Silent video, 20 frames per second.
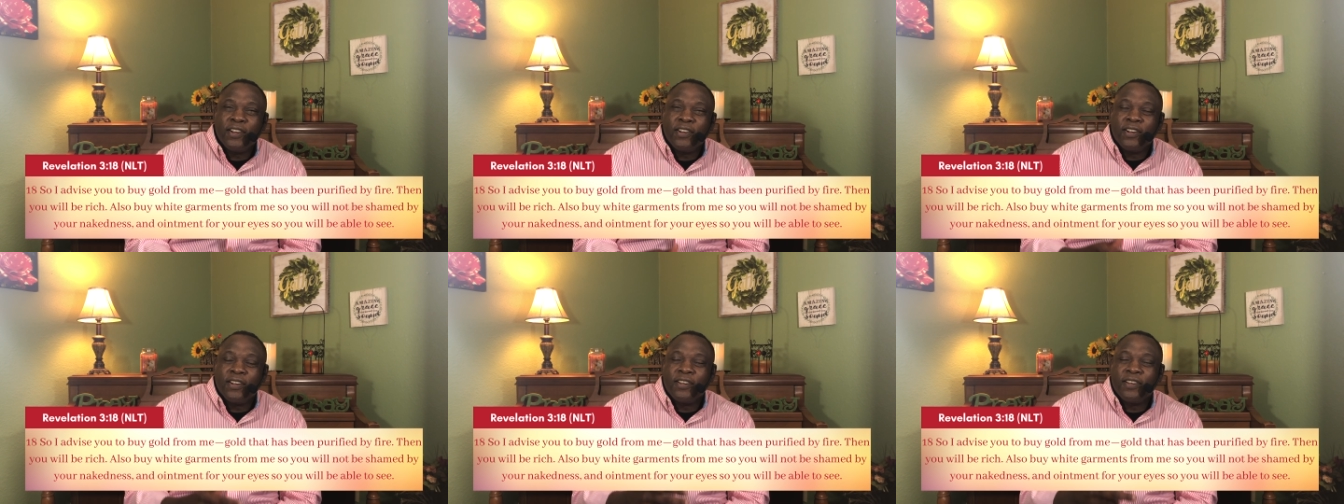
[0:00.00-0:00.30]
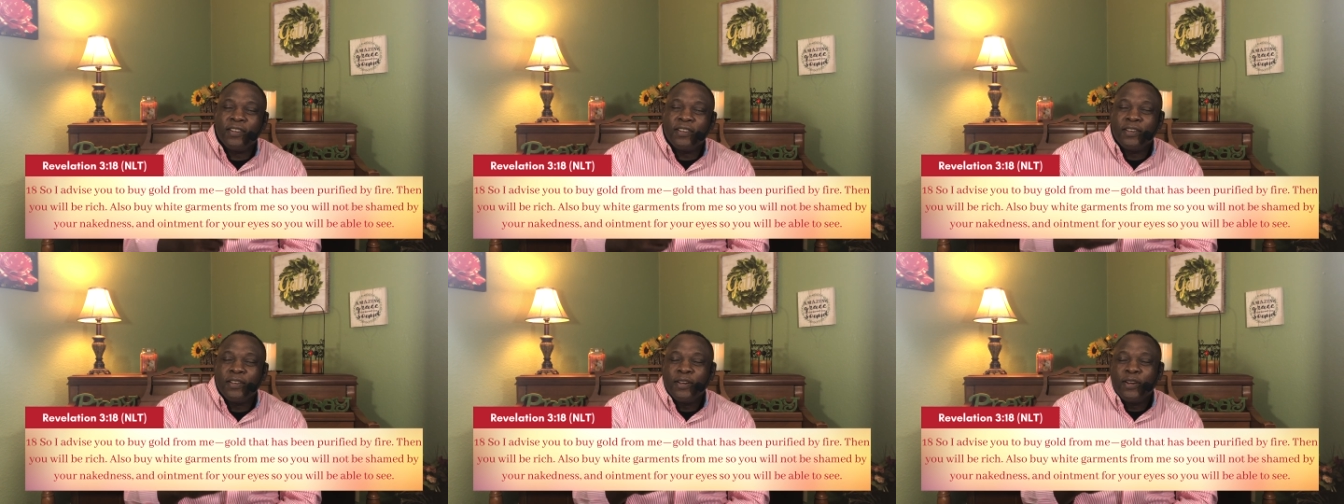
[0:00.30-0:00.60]

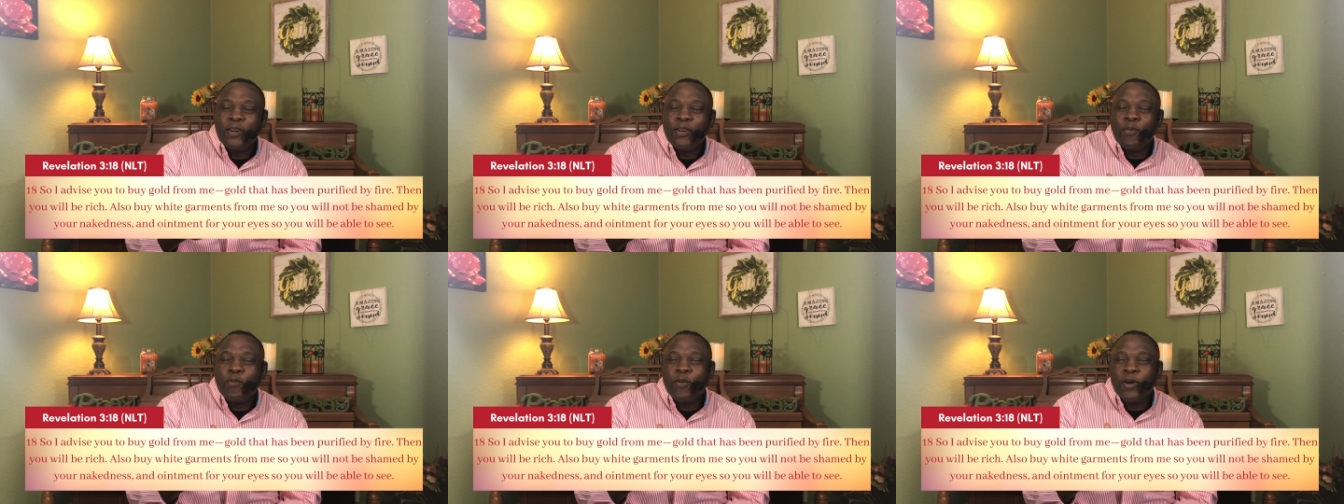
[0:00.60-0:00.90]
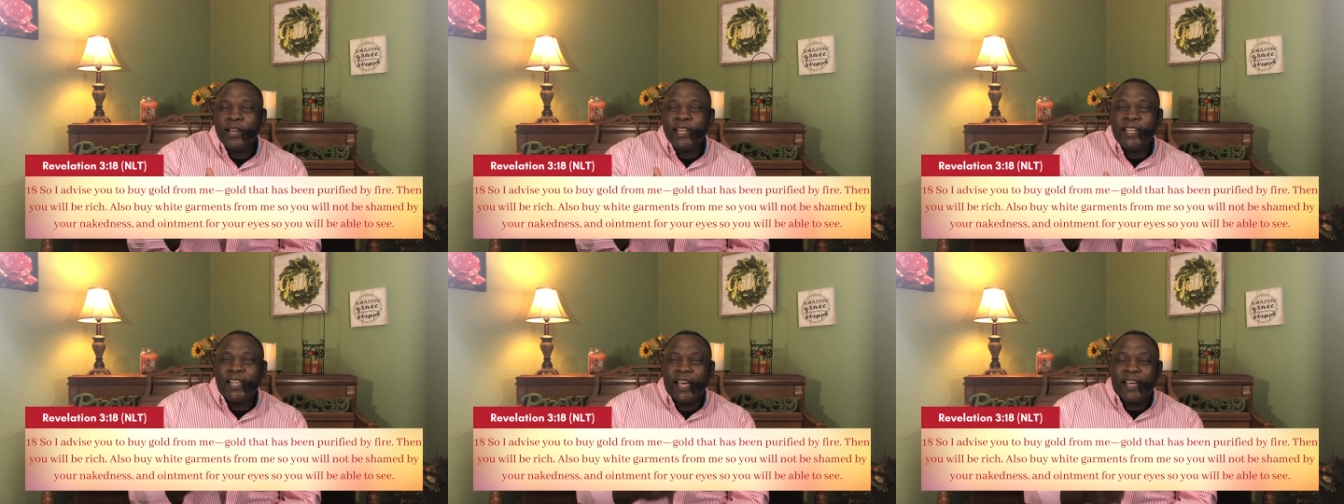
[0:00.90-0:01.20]
uh,
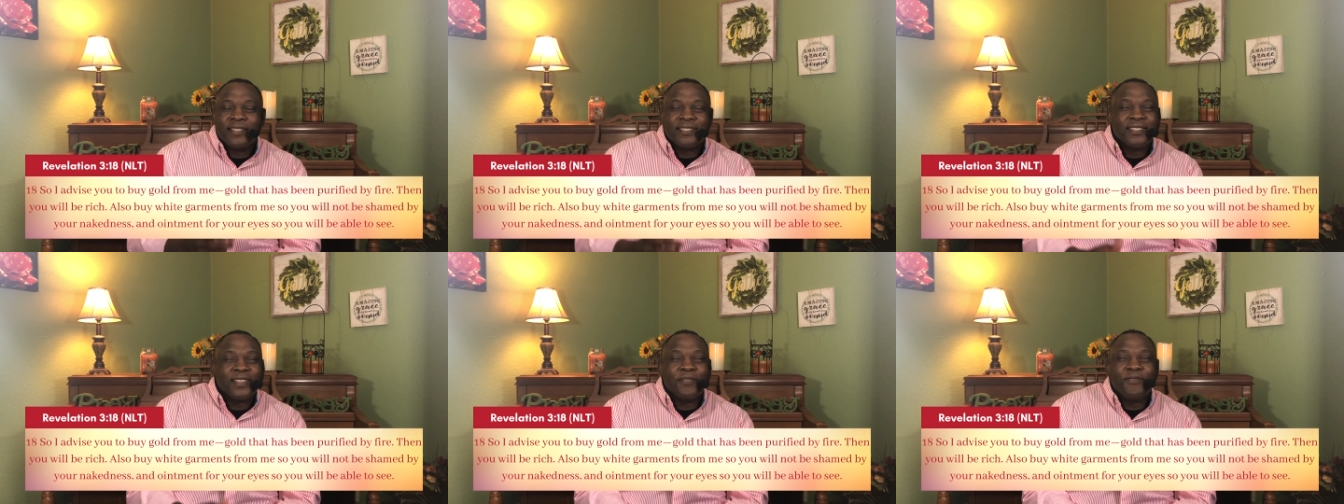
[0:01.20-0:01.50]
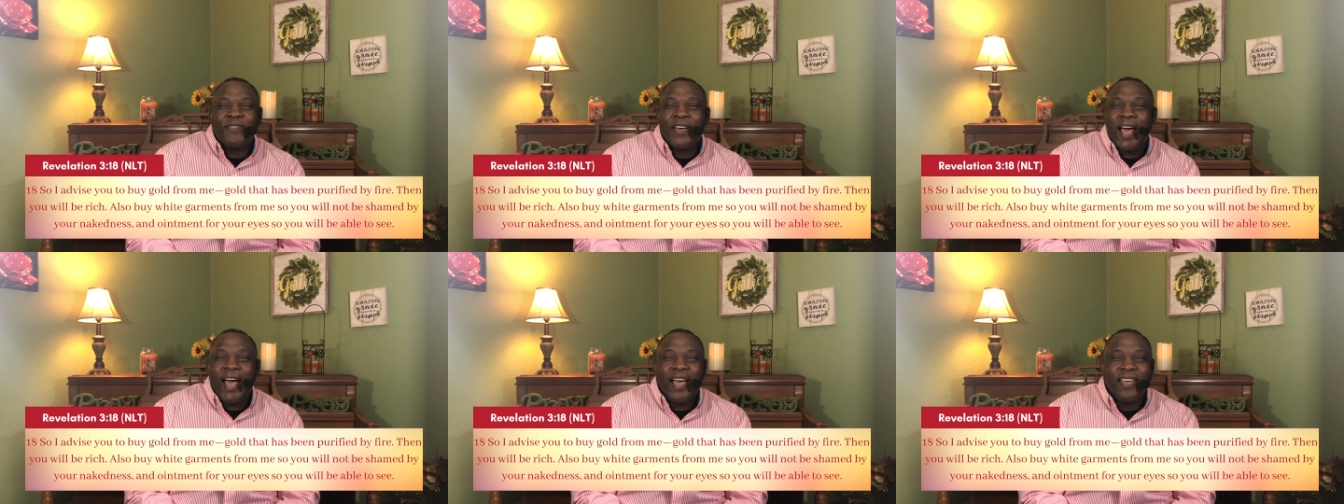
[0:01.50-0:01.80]
what he has, the
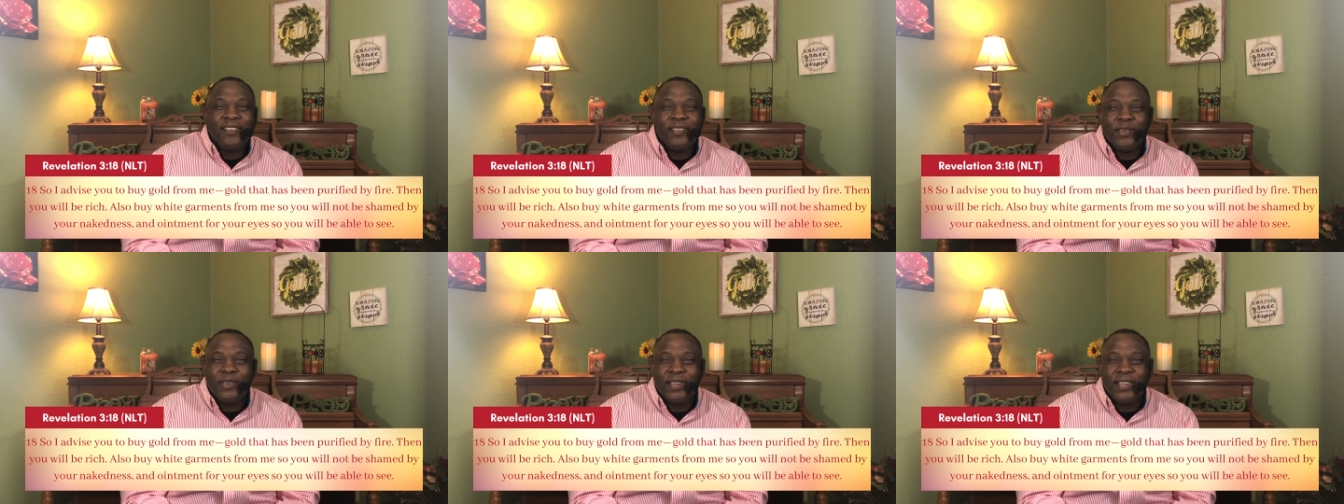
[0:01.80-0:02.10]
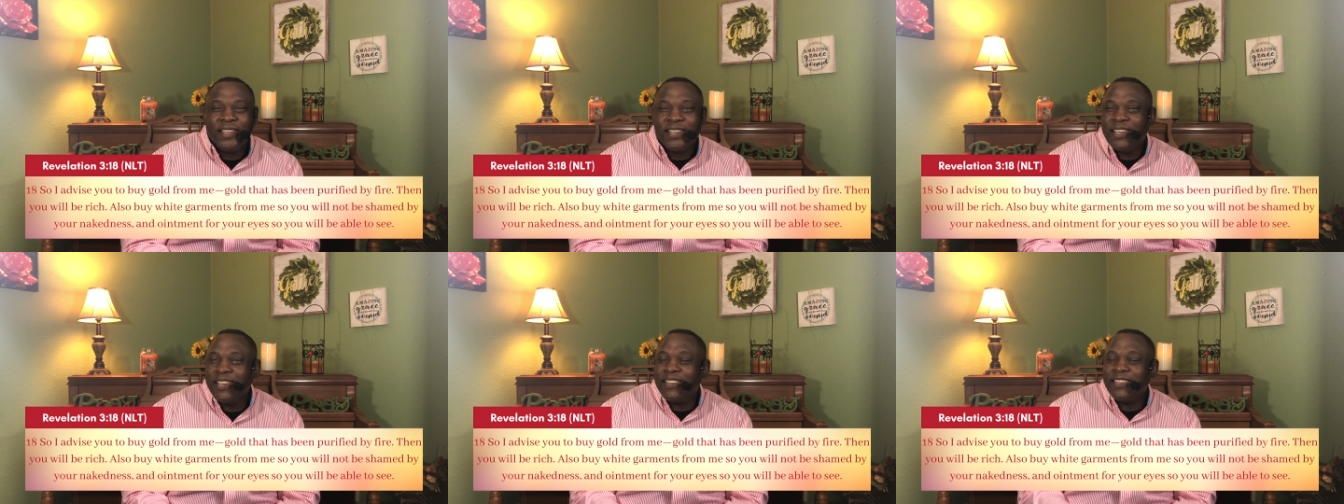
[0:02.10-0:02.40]
value,
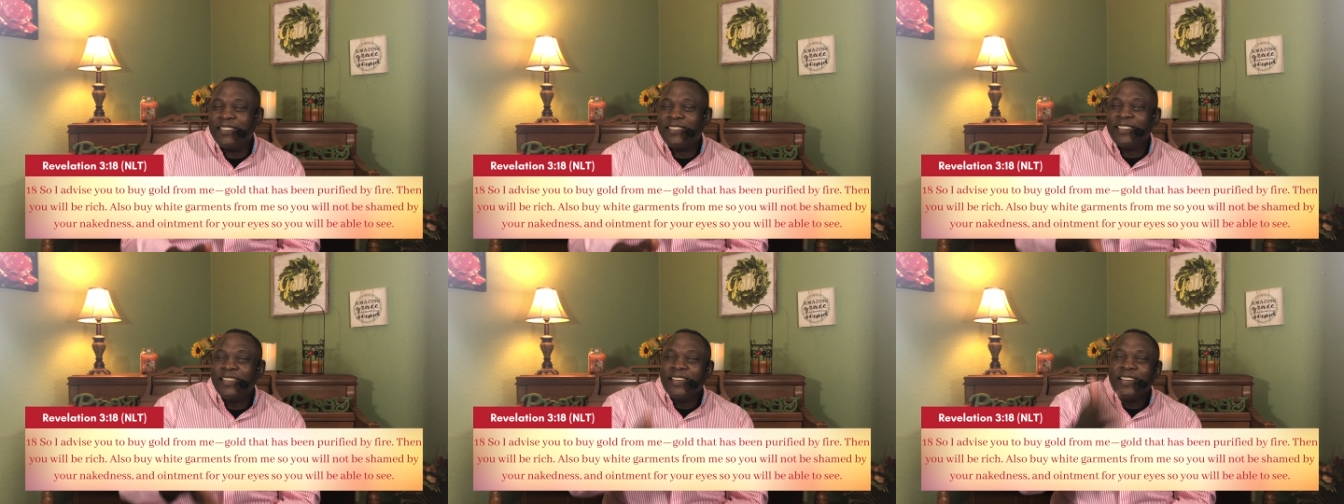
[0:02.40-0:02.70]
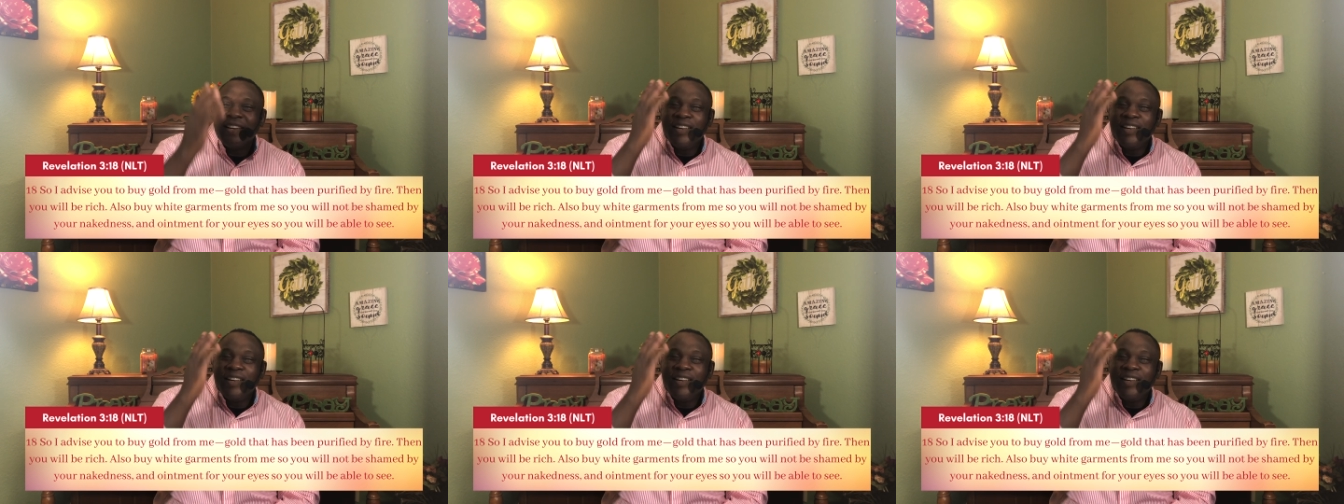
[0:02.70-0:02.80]
it, it, it,